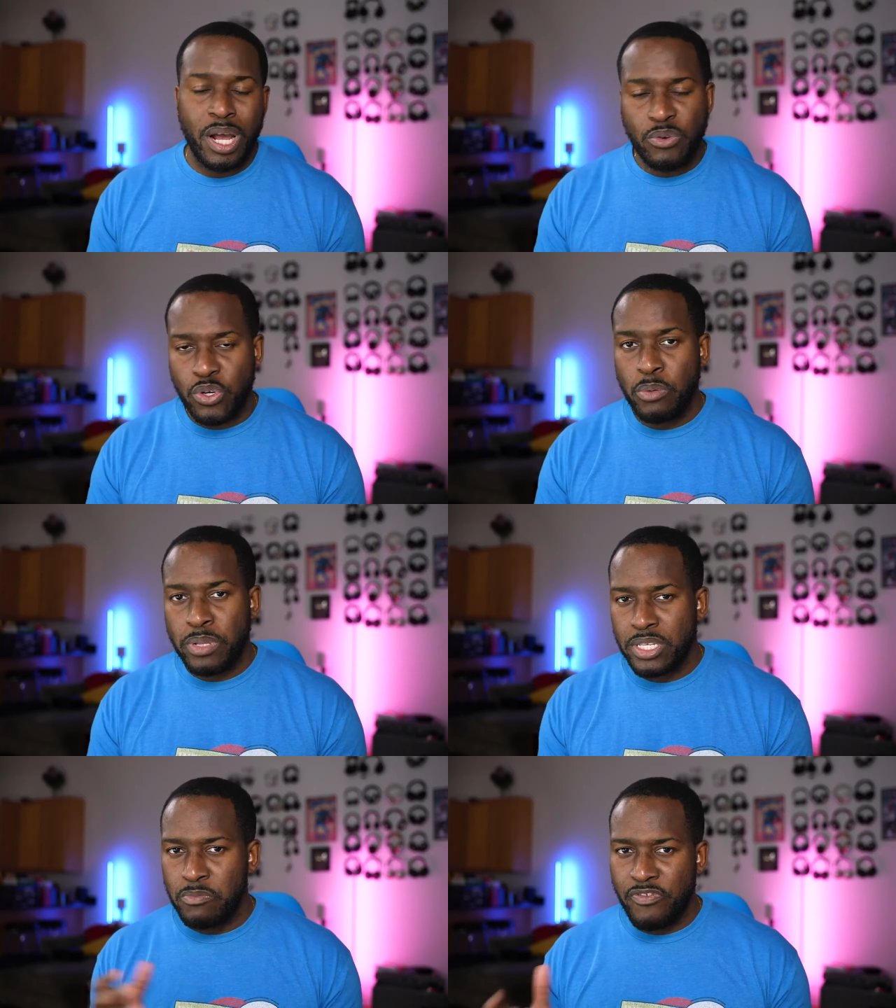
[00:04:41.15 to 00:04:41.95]
I was going to
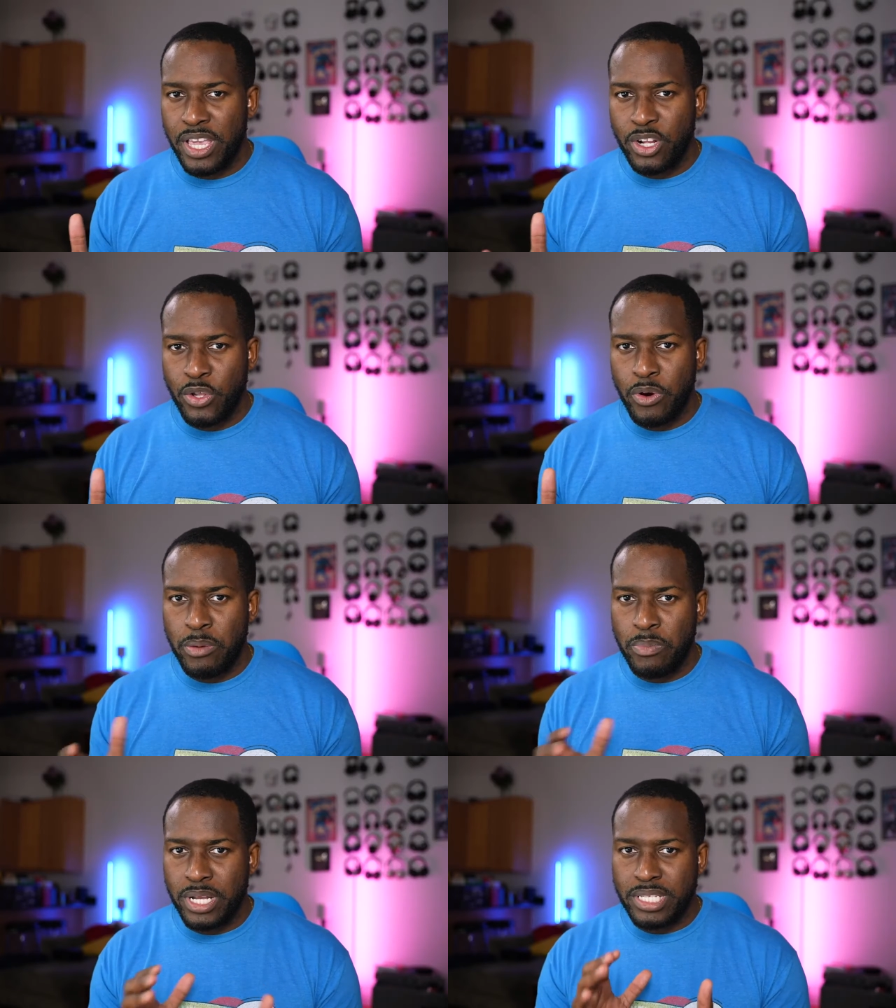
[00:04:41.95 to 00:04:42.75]
play some
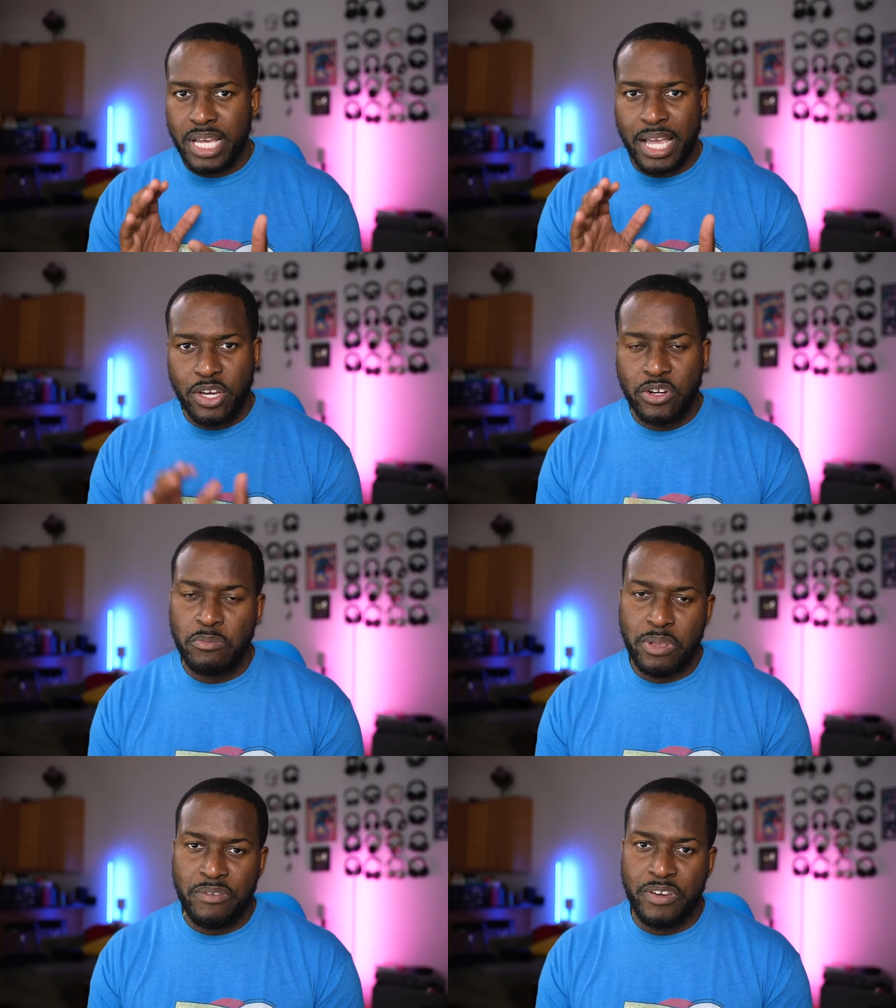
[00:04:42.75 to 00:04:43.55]
Vainglory, but I
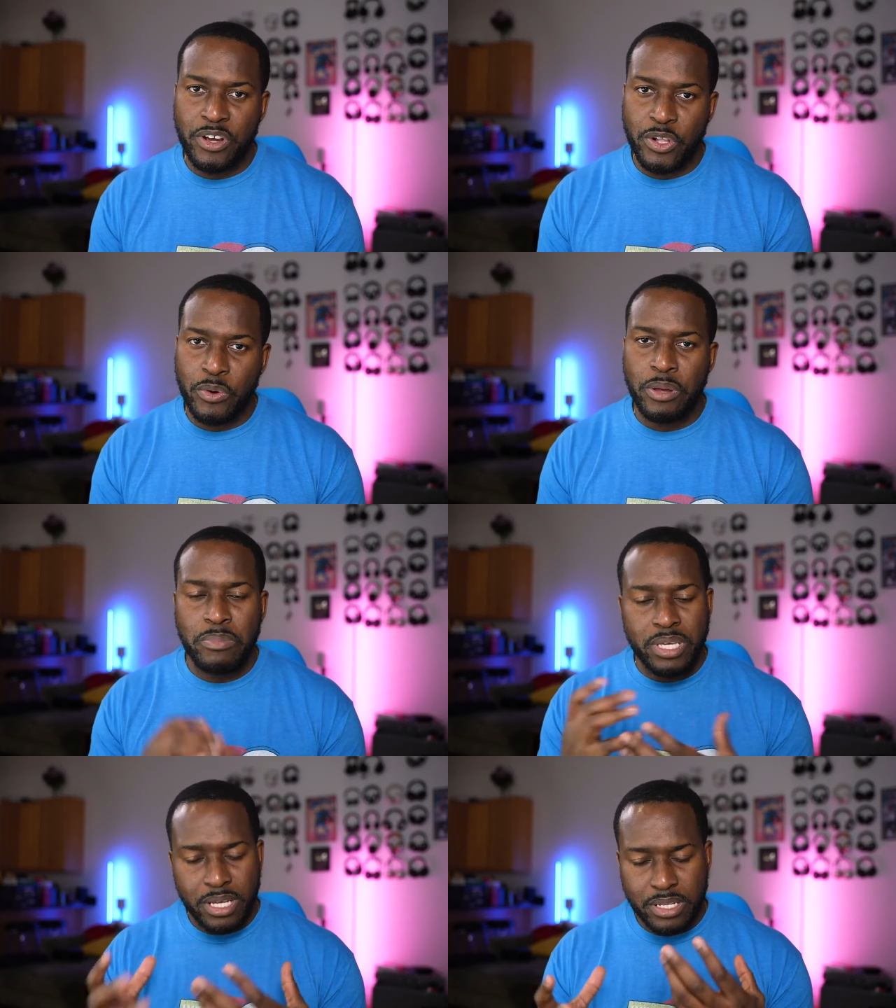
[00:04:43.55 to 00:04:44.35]
couldn't play Vainglory
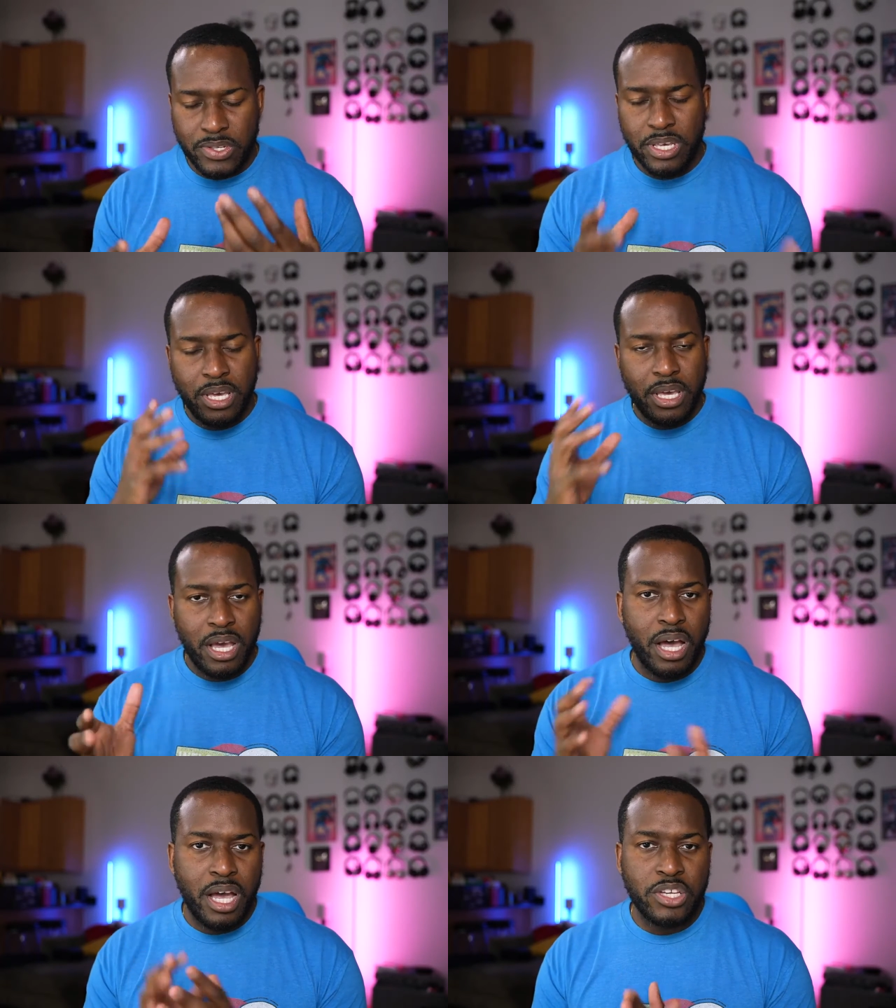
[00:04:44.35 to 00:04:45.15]
because
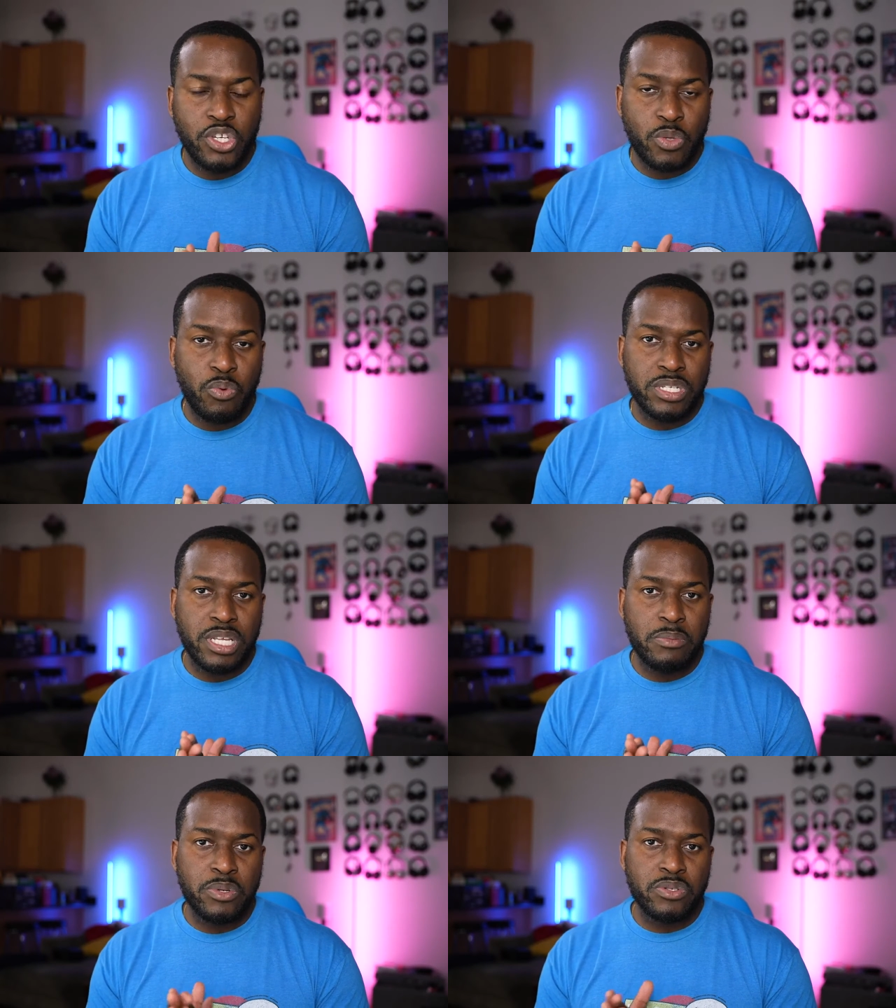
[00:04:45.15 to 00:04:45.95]
I just
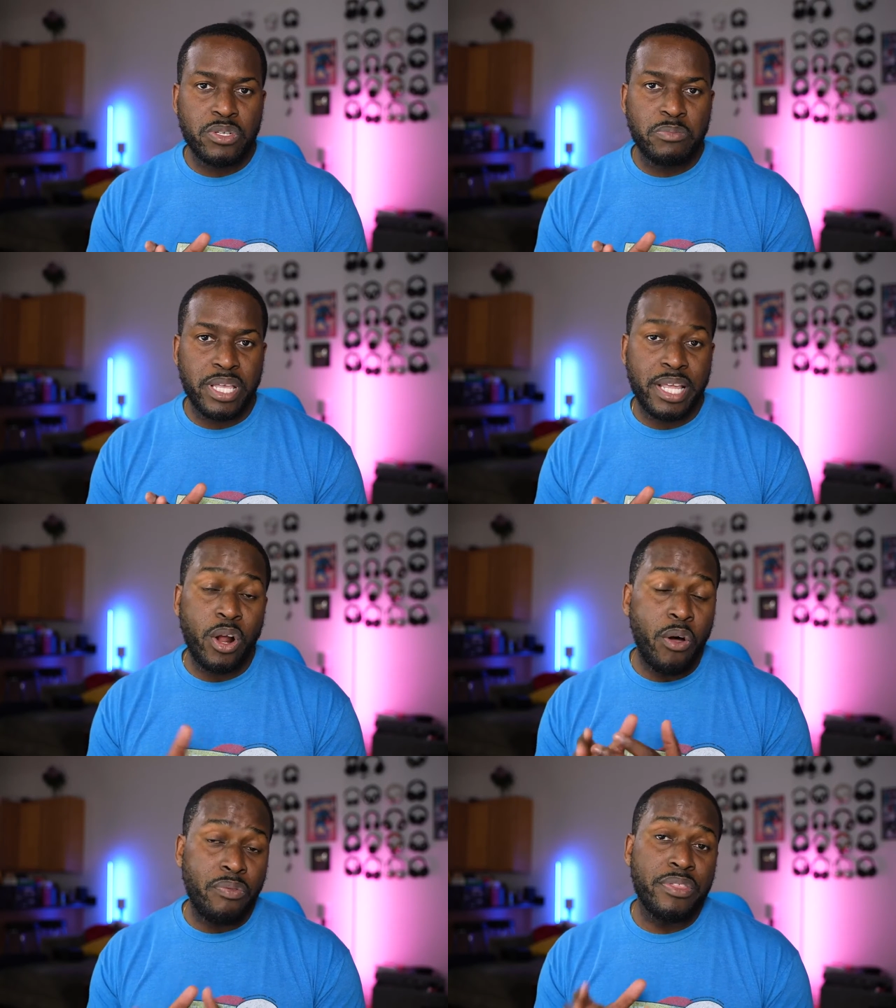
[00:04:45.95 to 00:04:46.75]
wasn't able to play it
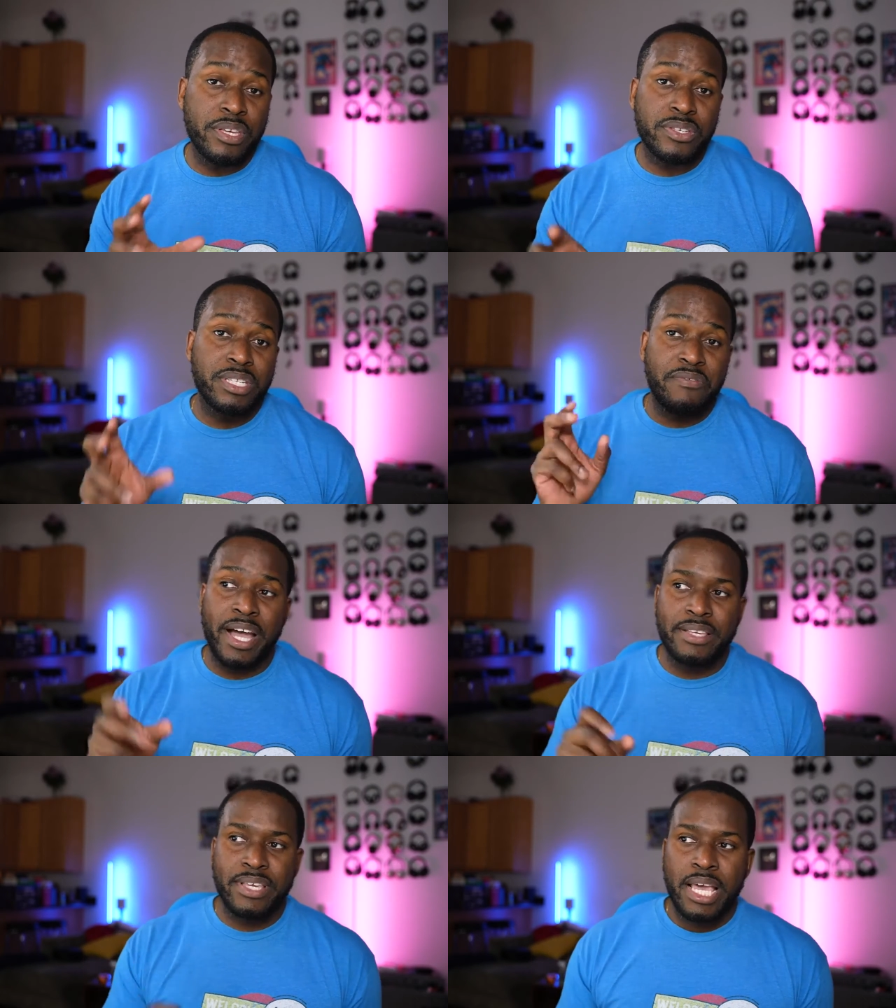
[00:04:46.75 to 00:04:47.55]
on this
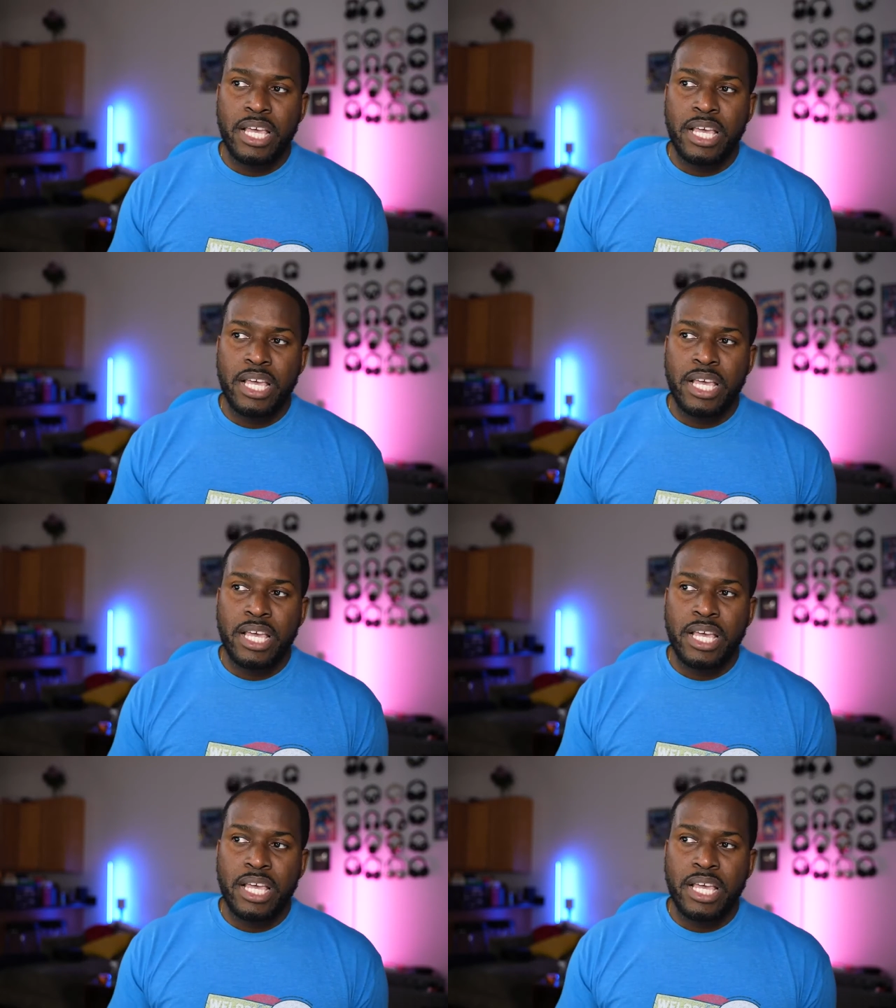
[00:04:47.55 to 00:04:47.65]
device.